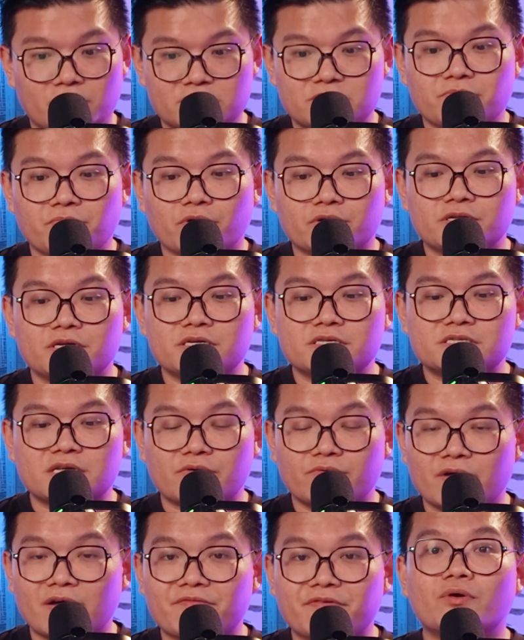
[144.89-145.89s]
What's important is
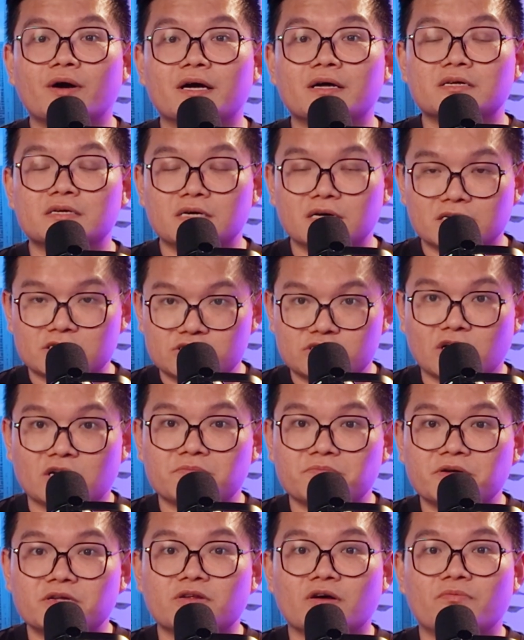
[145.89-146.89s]
that we have quite an
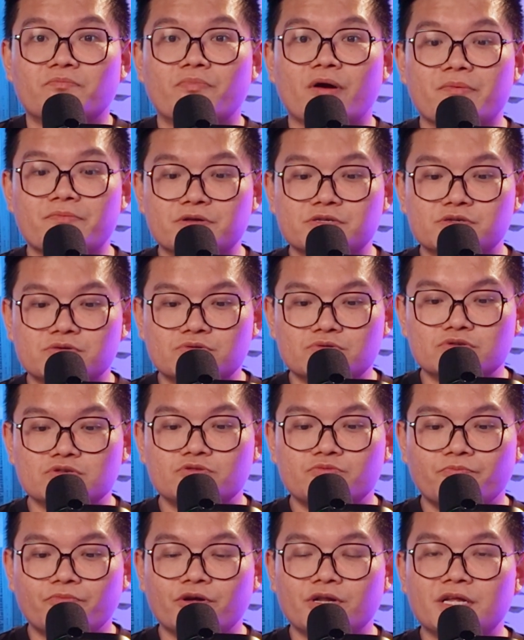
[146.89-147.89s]
assortment of primary
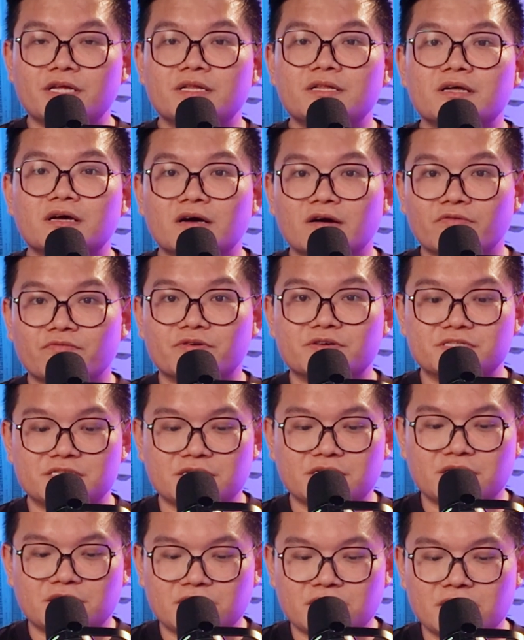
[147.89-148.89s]
schools within a
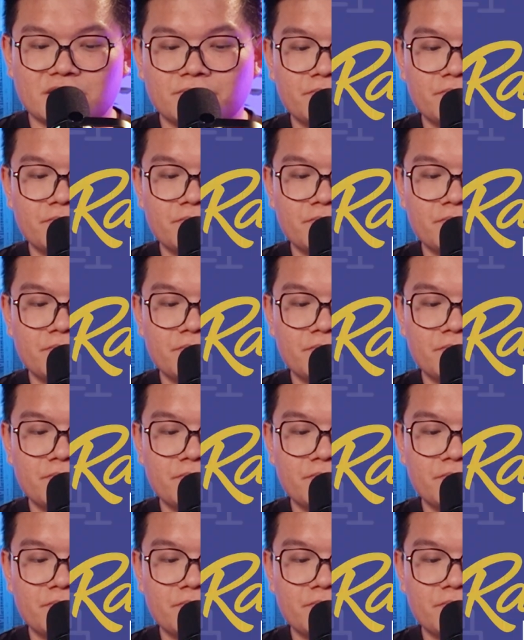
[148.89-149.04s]
vicinity.